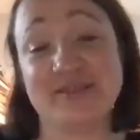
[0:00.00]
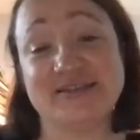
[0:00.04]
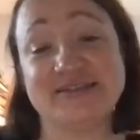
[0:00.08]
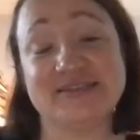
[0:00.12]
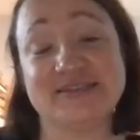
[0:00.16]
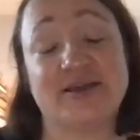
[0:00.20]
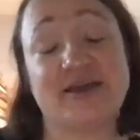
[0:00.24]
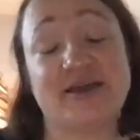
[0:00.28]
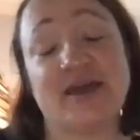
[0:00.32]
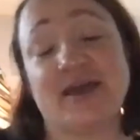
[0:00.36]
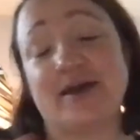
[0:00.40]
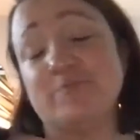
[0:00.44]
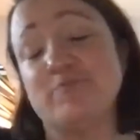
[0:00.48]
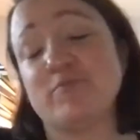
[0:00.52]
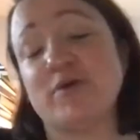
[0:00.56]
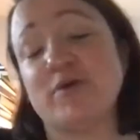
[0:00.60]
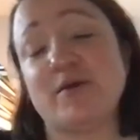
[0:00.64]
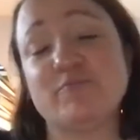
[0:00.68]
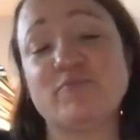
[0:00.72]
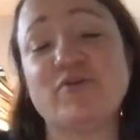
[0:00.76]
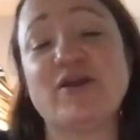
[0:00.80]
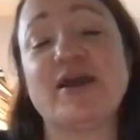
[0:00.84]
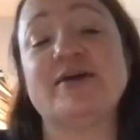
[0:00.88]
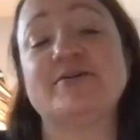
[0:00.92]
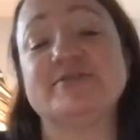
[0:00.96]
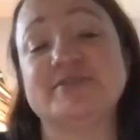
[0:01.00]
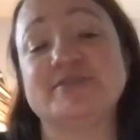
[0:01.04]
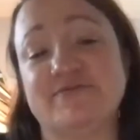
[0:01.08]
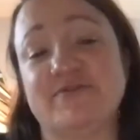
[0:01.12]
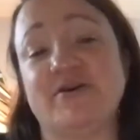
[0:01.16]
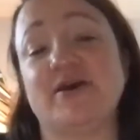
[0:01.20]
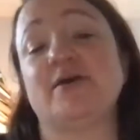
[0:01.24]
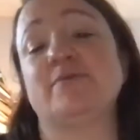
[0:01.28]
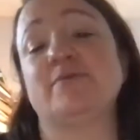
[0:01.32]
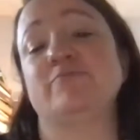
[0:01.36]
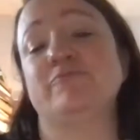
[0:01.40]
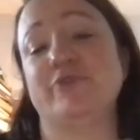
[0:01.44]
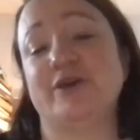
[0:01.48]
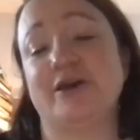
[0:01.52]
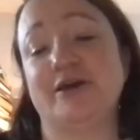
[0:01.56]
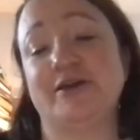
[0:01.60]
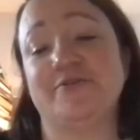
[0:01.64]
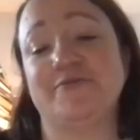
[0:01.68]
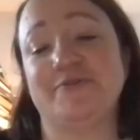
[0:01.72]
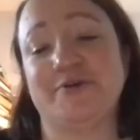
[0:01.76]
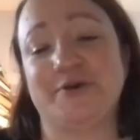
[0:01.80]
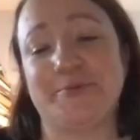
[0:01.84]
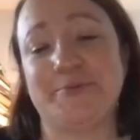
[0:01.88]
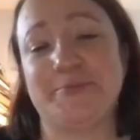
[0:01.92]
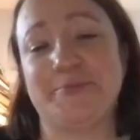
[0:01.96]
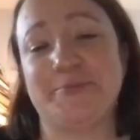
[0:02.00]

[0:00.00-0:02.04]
so mm. yeah hmm. i'm proud of that, proud of that